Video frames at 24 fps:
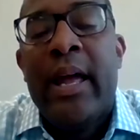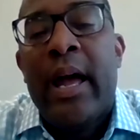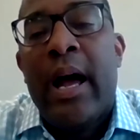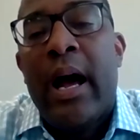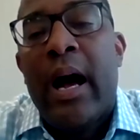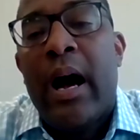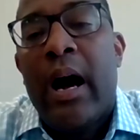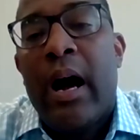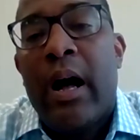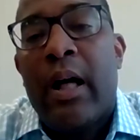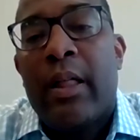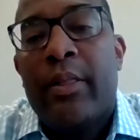
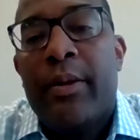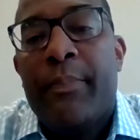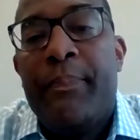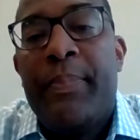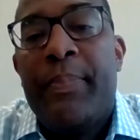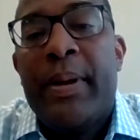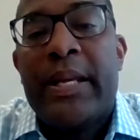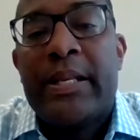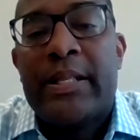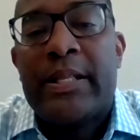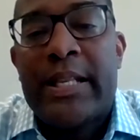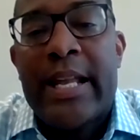The
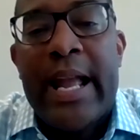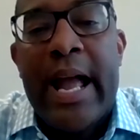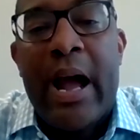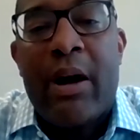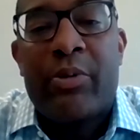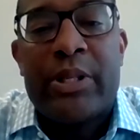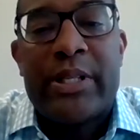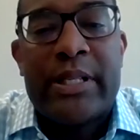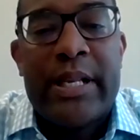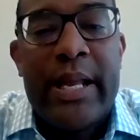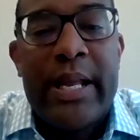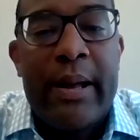biggest thing I
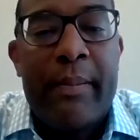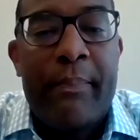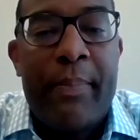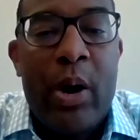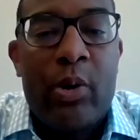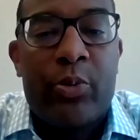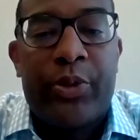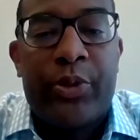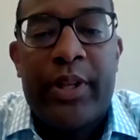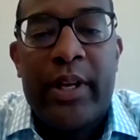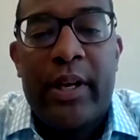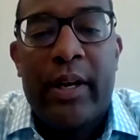would say
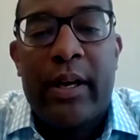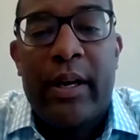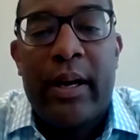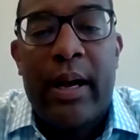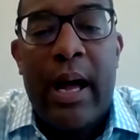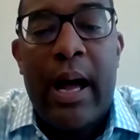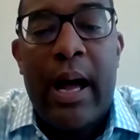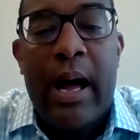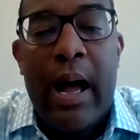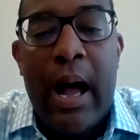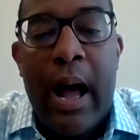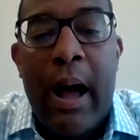about the
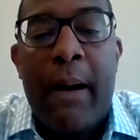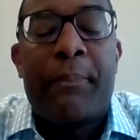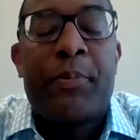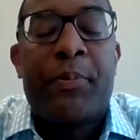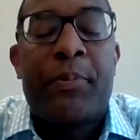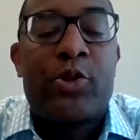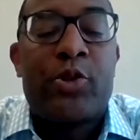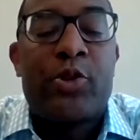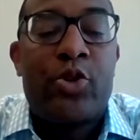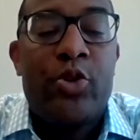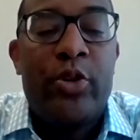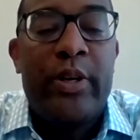
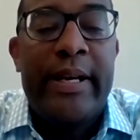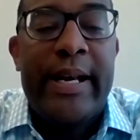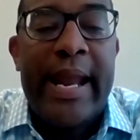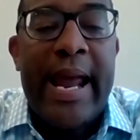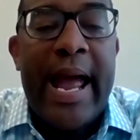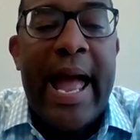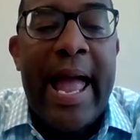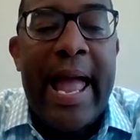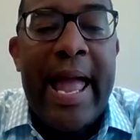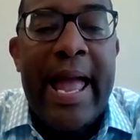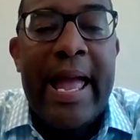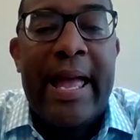
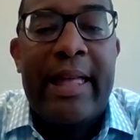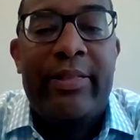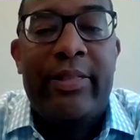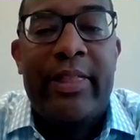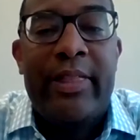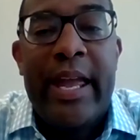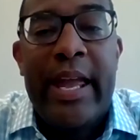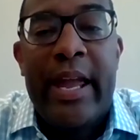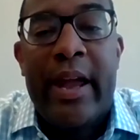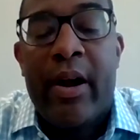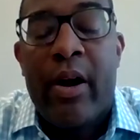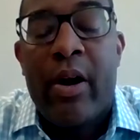opportunity I had
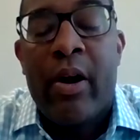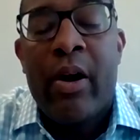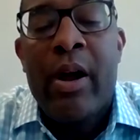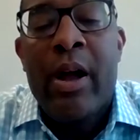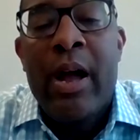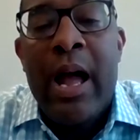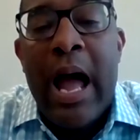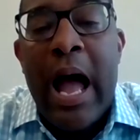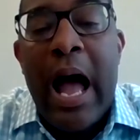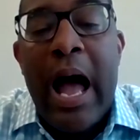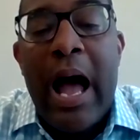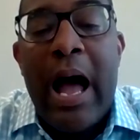there,
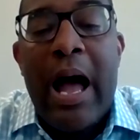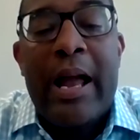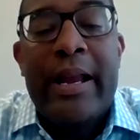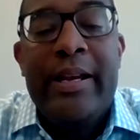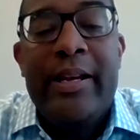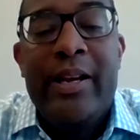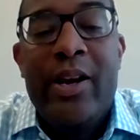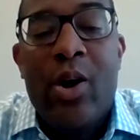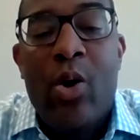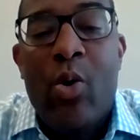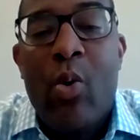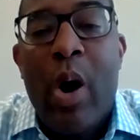I
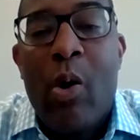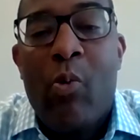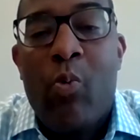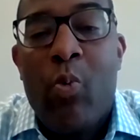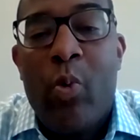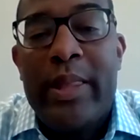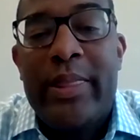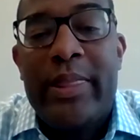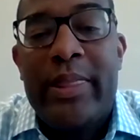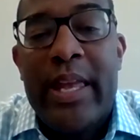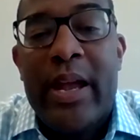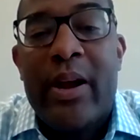know I
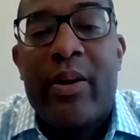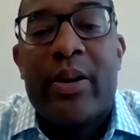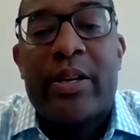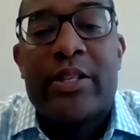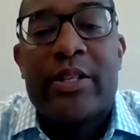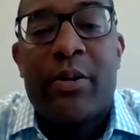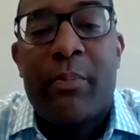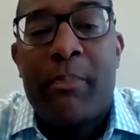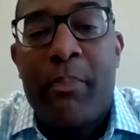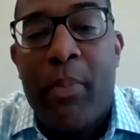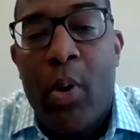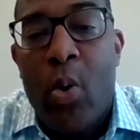went there
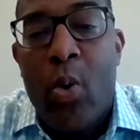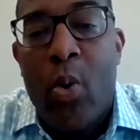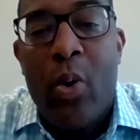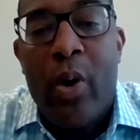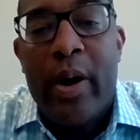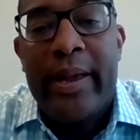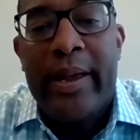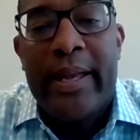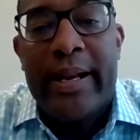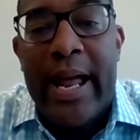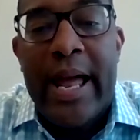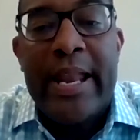as a
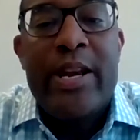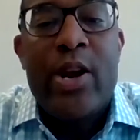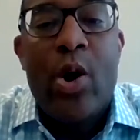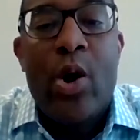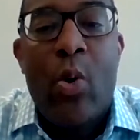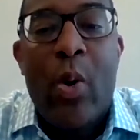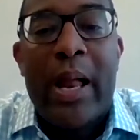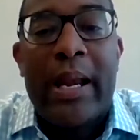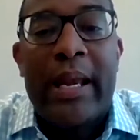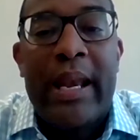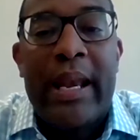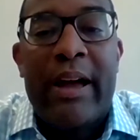boy and I
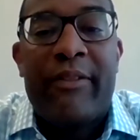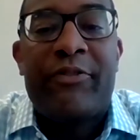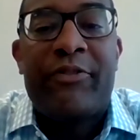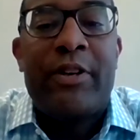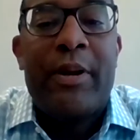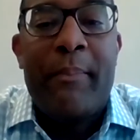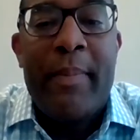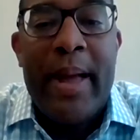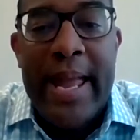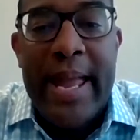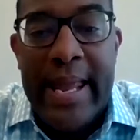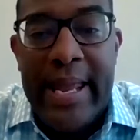know I left
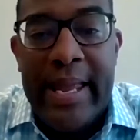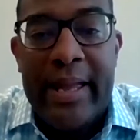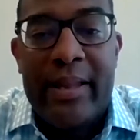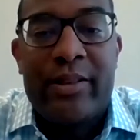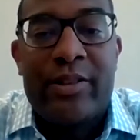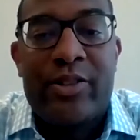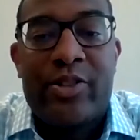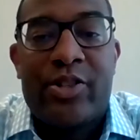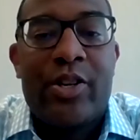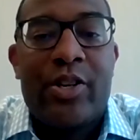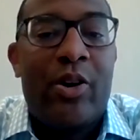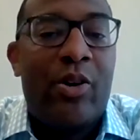the man.
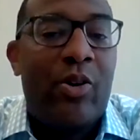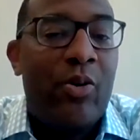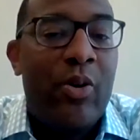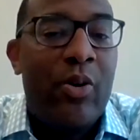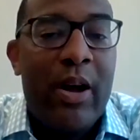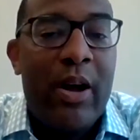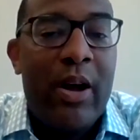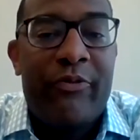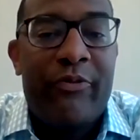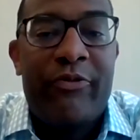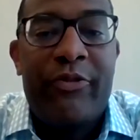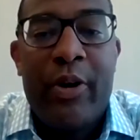So
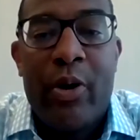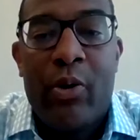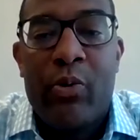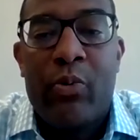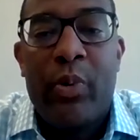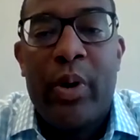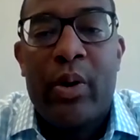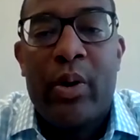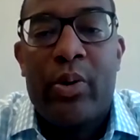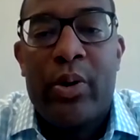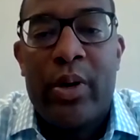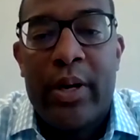I feel
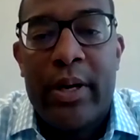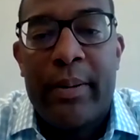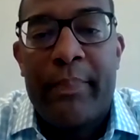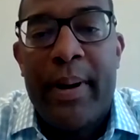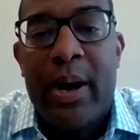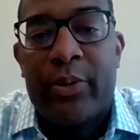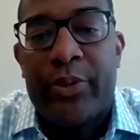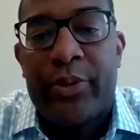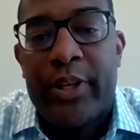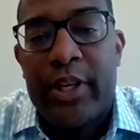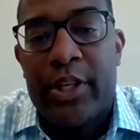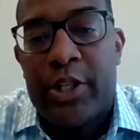real good
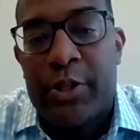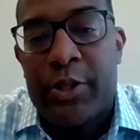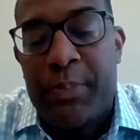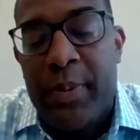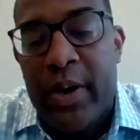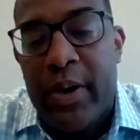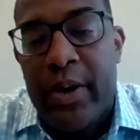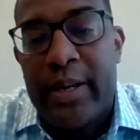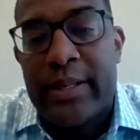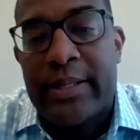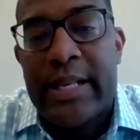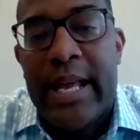about the
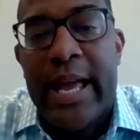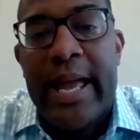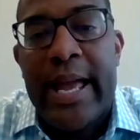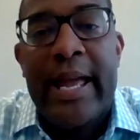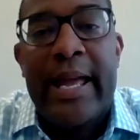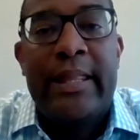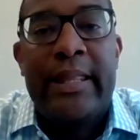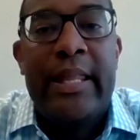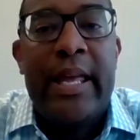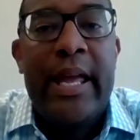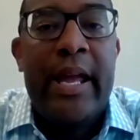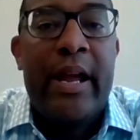experience I
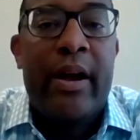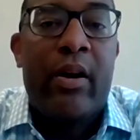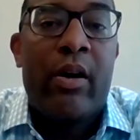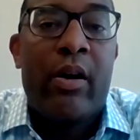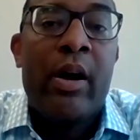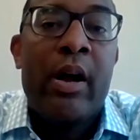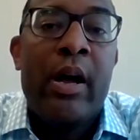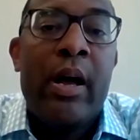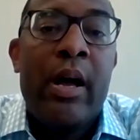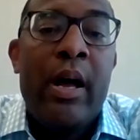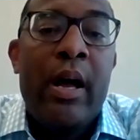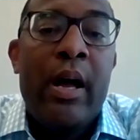had there.